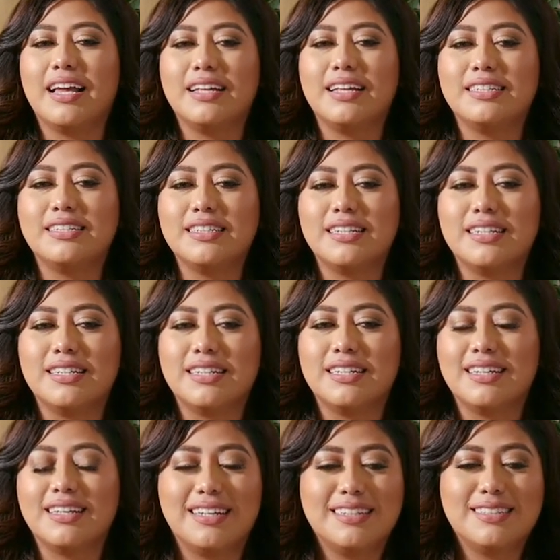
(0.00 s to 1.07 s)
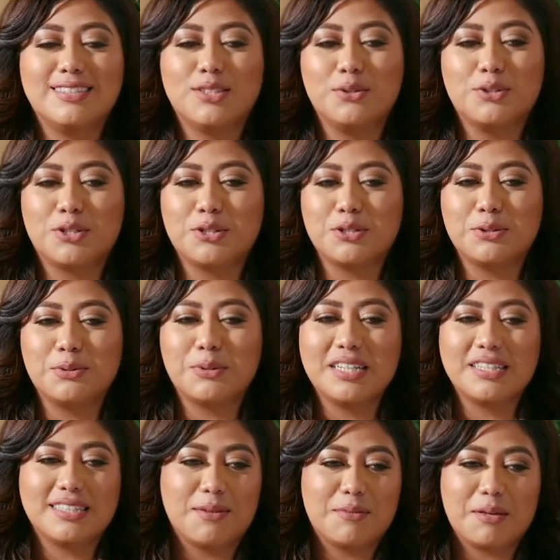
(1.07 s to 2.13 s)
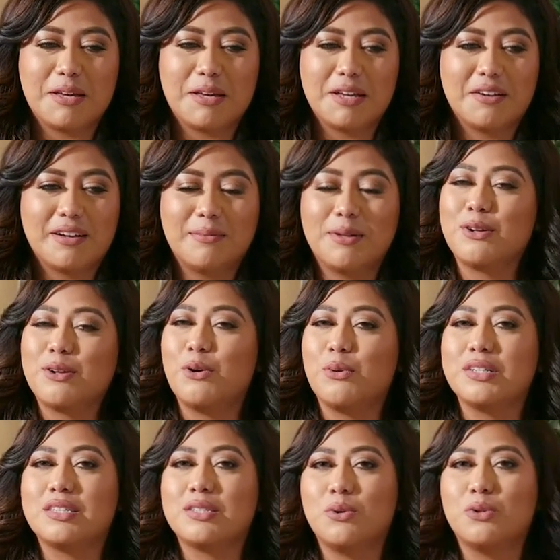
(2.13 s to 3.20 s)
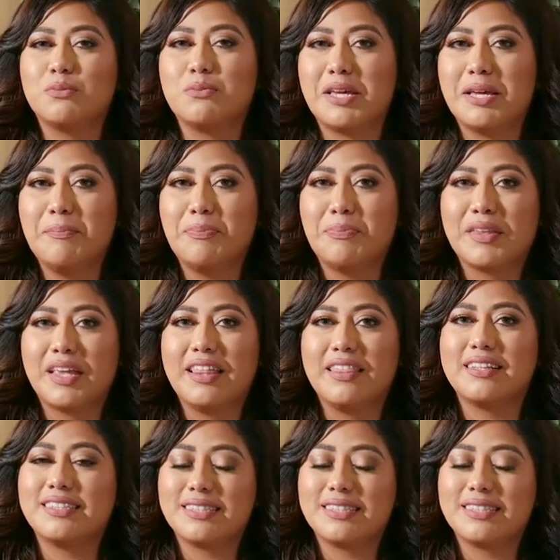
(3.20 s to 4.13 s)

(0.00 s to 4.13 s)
and it's so true because it's something my grandmother always told me,